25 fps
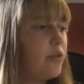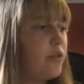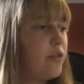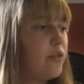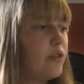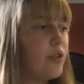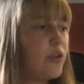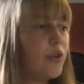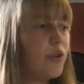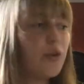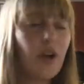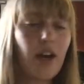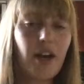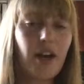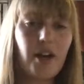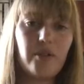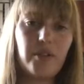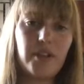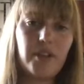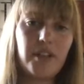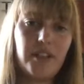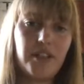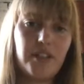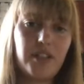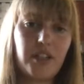throughout
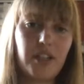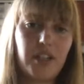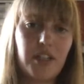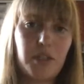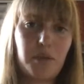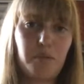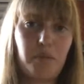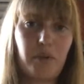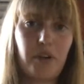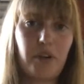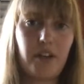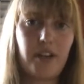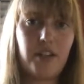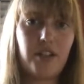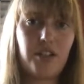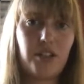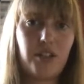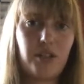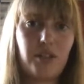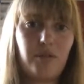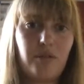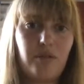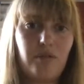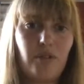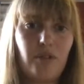each
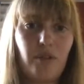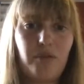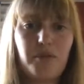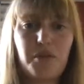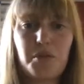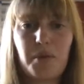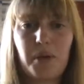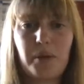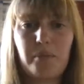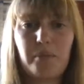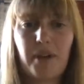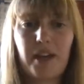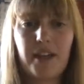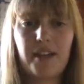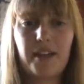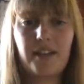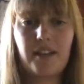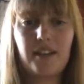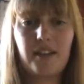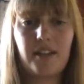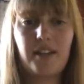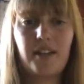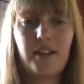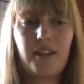expression of Springbank.